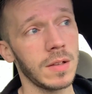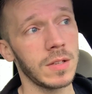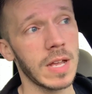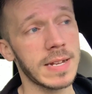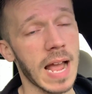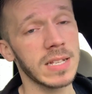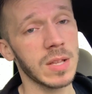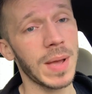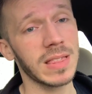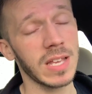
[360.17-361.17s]
It tends
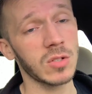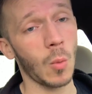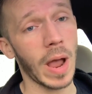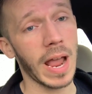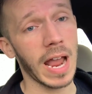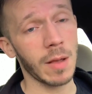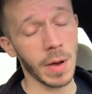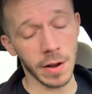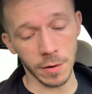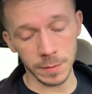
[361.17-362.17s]
to make things way
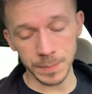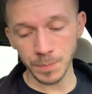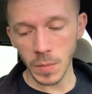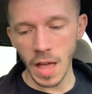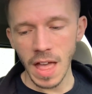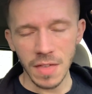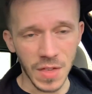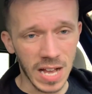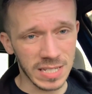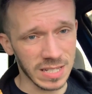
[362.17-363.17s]
better.
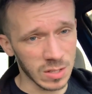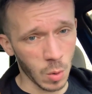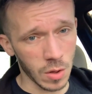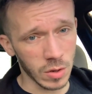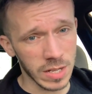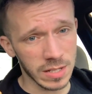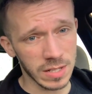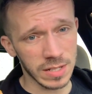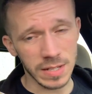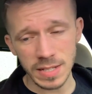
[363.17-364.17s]
This is one of those instances.